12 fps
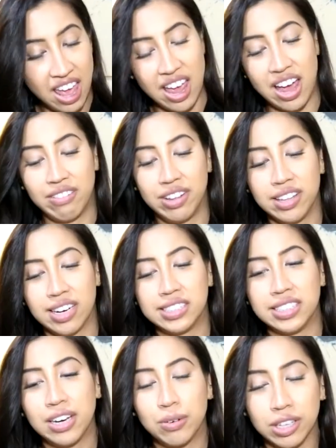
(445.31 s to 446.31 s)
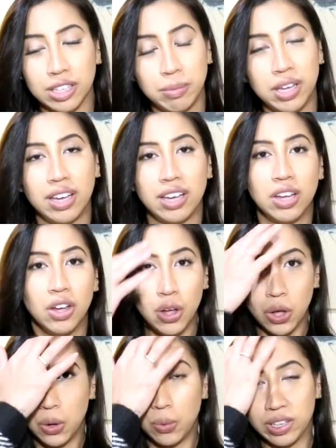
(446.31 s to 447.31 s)
Everything that I take with me,
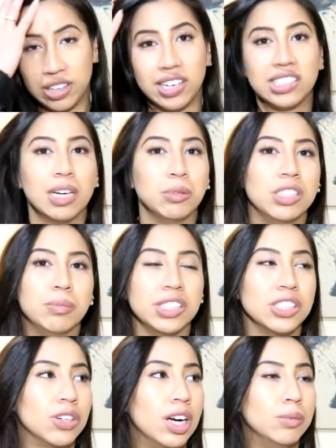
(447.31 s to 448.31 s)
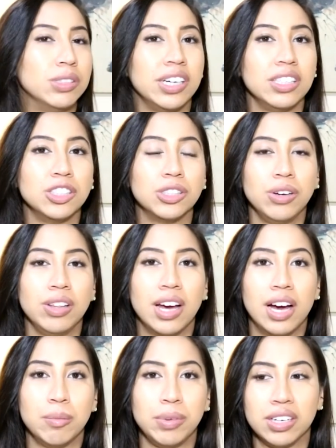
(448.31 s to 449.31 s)
with the exception of my scrubs, I didn't show you
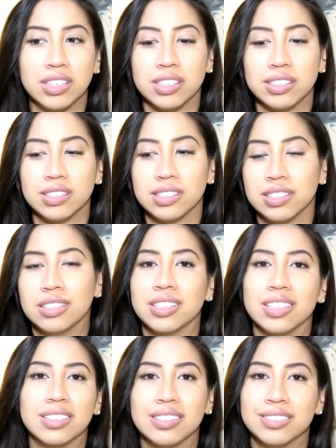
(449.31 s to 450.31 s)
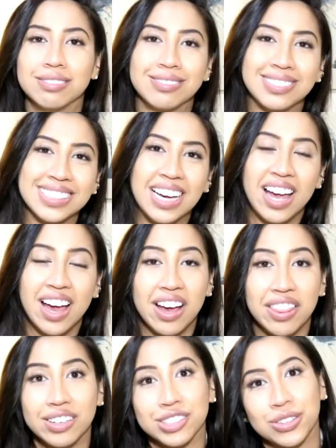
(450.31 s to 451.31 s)
that because like
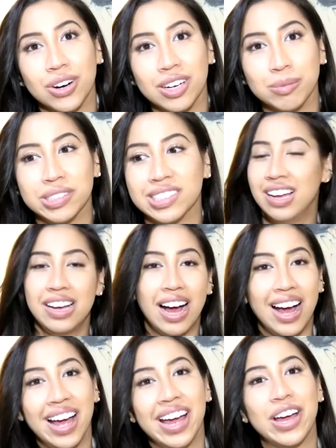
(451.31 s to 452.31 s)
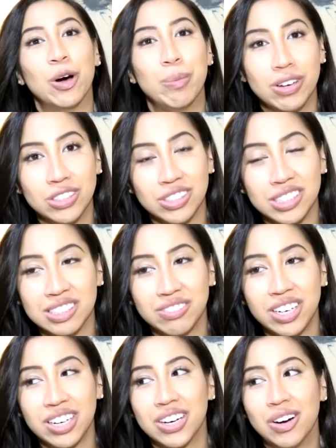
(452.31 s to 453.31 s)
they're scrubs. I hope you enjoyed this
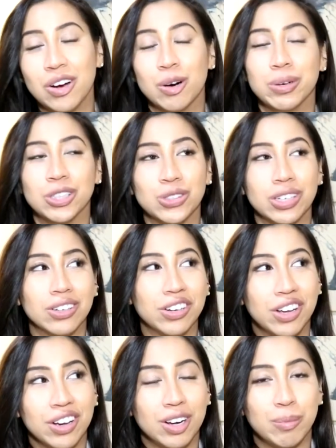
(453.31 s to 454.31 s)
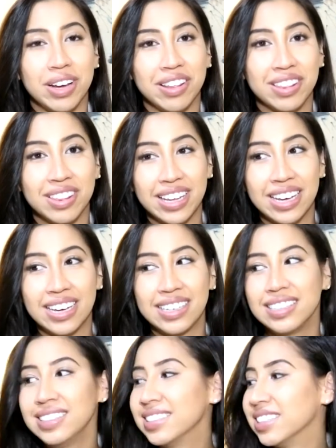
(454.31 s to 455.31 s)
video. I hope you enjoyed looking at all my
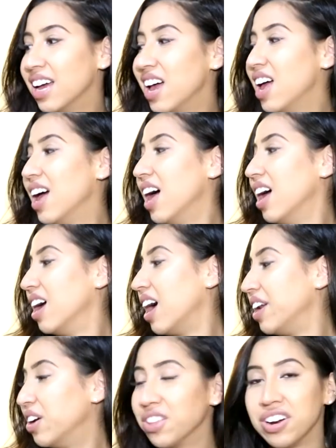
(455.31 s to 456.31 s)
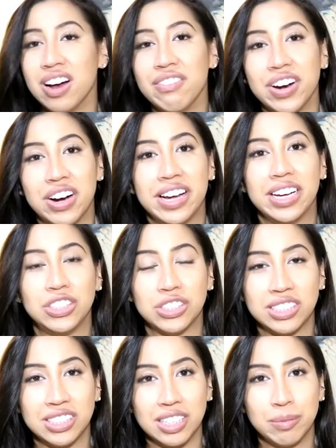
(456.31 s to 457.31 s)
things. I know they're not very
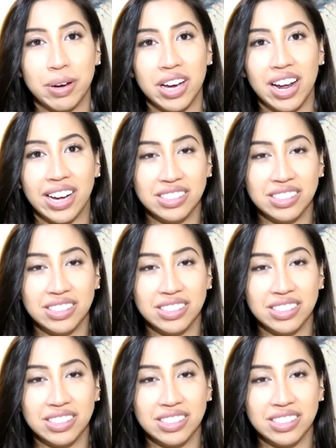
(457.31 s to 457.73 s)
interesting, but